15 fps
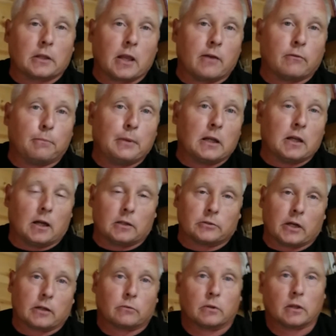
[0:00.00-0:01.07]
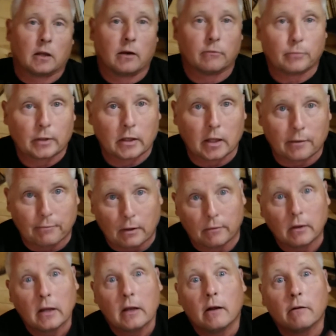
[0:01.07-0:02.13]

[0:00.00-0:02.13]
They have a big contract with the government. They've been